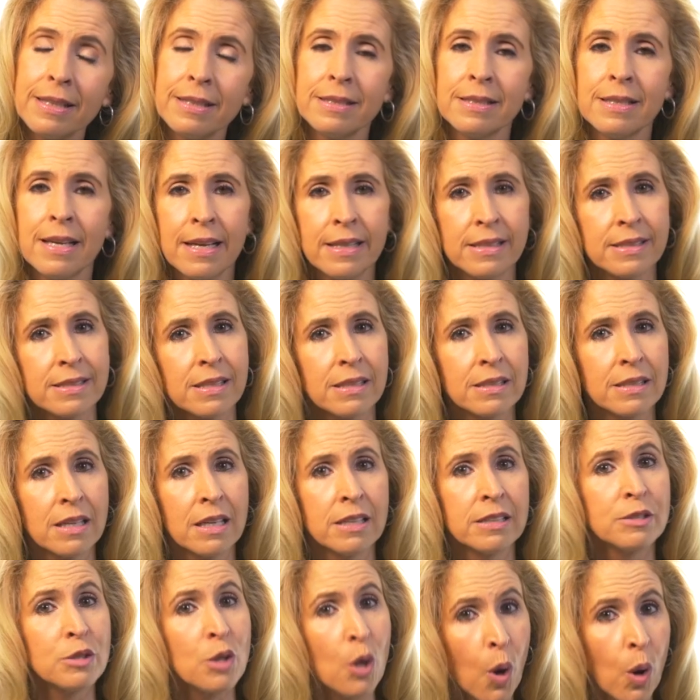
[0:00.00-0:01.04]
it takes
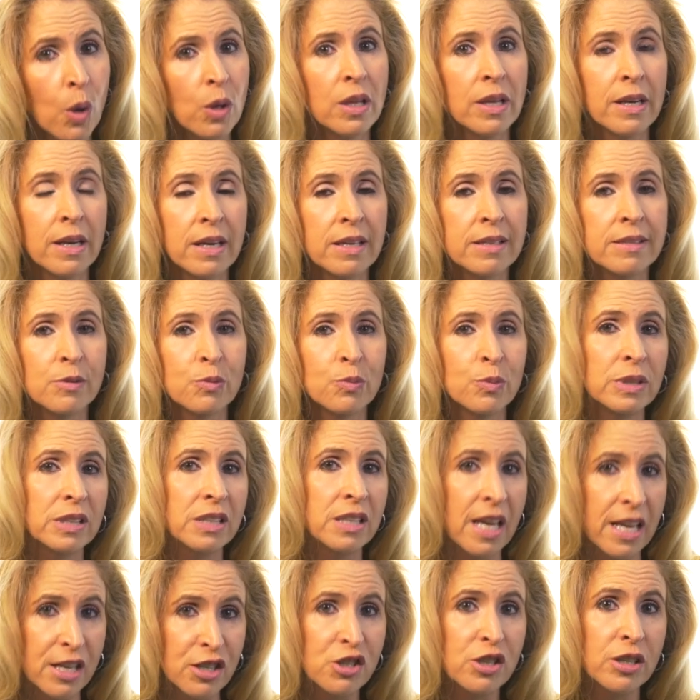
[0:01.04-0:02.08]
a toll on us
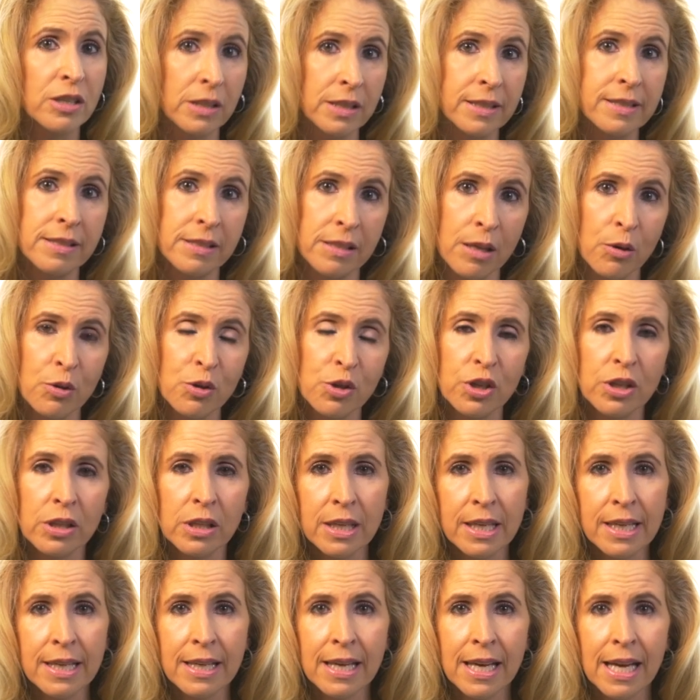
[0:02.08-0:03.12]
relationally,
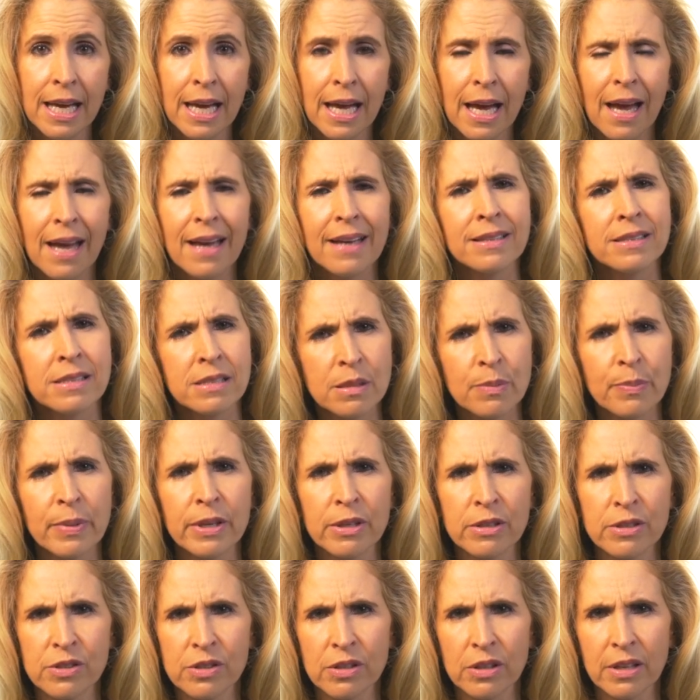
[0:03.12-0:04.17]
socially, and
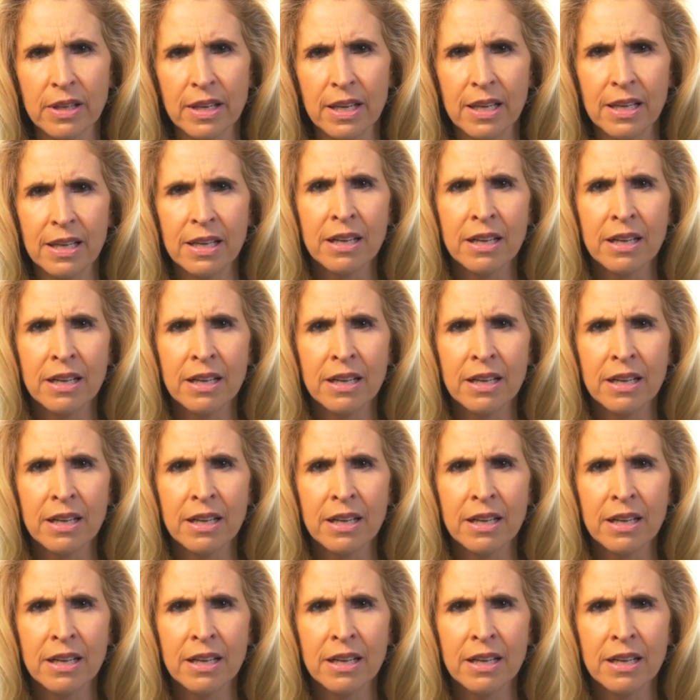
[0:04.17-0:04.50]
spiritually.